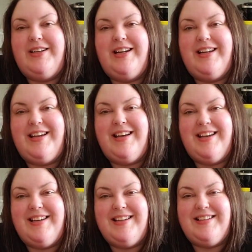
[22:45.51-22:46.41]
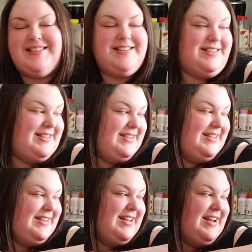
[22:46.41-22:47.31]
All right, guys.
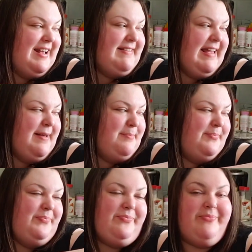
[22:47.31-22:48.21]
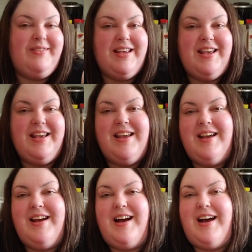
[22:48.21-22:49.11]
Hi,
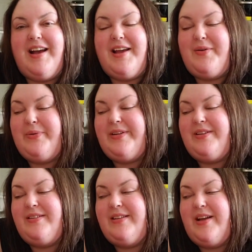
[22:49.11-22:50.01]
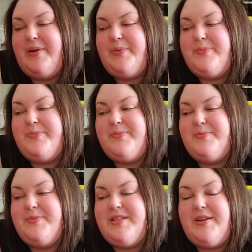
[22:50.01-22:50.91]
Sam. I will um,
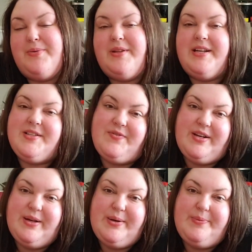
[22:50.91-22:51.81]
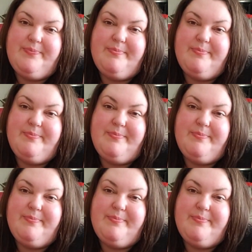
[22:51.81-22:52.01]
see you in the next video.